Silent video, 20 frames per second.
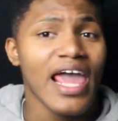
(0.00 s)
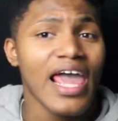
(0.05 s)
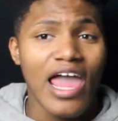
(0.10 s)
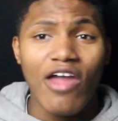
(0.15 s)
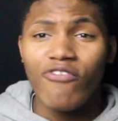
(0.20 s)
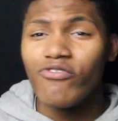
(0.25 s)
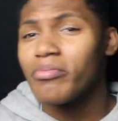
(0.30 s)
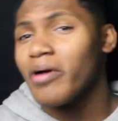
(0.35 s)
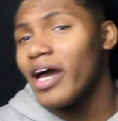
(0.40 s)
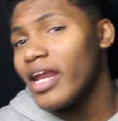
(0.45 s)

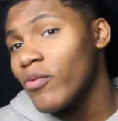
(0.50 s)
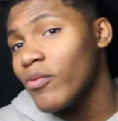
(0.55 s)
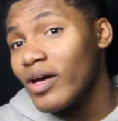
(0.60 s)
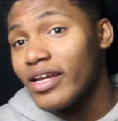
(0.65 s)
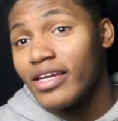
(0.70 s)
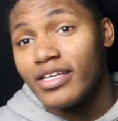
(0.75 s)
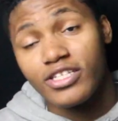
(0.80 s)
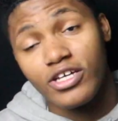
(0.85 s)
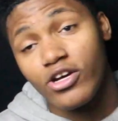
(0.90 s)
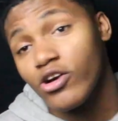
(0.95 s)
Everybody
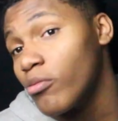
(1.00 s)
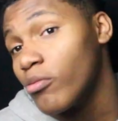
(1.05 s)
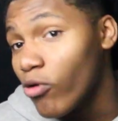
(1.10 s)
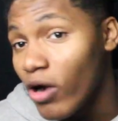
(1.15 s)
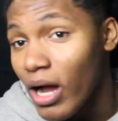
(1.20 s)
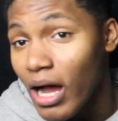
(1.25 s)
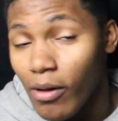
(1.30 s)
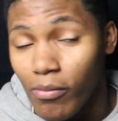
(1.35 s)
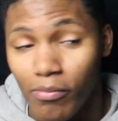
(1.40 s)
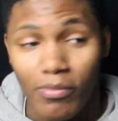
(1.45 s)
wasn't a
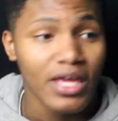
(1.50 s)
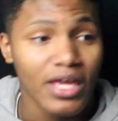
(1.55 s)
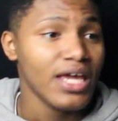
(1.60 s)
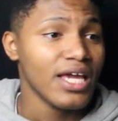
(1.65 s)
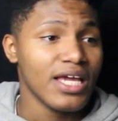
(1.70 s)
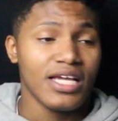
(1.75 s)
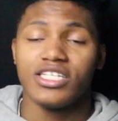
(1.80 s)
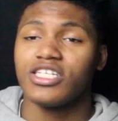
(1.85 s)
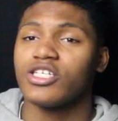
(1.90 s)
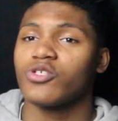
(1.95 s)
terrible album.
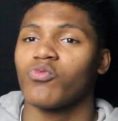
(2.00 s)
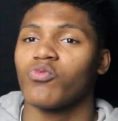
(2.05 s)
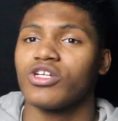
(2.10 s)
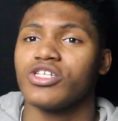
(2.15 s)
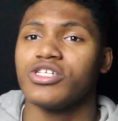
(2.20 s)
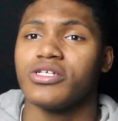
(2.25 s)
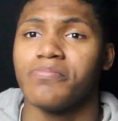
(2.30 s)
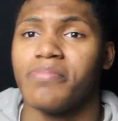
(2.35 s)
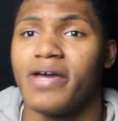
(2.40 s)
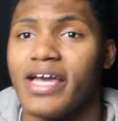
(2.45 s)
It just
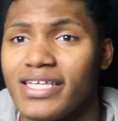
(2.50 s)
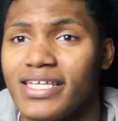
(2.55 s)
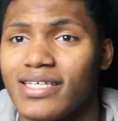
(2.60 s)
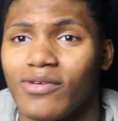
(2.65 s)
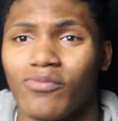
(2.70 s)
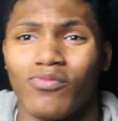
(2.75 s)
wasn't your best.